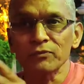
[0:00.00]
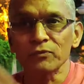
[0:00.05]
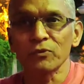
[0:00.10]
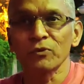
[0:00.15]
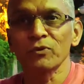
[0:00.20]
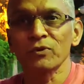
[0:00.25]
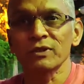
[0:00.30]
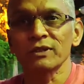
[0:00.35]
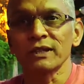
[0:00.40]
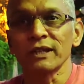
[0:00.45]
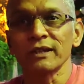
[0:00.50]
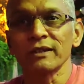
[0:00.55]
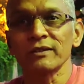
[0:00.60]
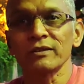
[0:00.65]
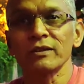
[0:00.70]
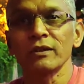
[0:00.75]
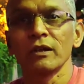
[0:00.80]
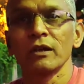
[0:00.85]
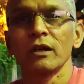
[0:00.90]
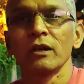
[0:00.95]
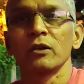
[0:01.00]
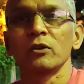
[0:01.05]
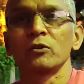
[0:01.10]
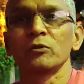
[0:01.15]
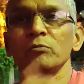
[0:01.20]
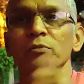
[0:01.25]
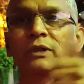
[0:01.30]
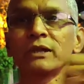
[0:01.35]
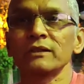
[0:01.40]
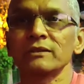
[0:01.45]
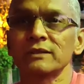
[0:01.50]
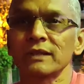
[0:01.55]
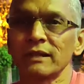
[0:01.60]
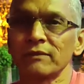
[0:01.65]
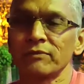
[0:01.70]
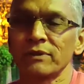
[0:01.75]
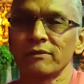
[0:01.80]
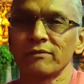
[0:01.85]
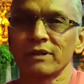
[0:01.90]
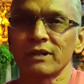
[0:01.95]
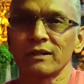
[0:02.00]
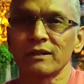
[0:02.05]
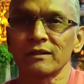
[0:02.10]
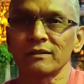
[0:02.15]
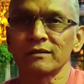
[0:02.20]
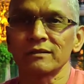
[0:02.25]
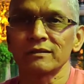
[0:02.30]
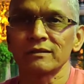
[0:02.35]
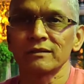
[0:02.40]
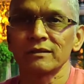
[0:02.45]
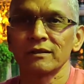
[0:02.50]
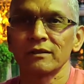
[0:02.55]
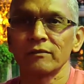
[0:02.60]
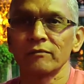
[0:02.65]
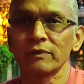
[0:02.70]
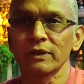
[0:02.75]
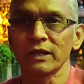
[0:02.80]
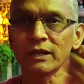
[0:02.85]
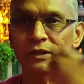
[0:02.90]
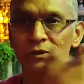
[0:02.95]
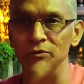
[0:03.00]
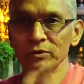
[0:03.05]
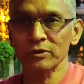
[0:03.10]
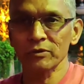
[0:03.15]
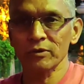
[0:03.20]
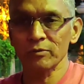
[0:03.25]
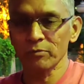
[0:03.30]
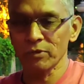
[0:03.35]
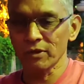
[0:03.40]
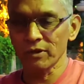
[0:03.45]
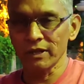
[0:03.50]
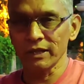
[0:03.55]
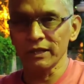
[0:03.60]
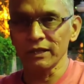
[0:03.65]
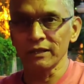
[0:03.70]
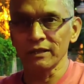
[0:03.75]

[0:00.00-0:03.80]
four things to be in self-awareness. We can use our body.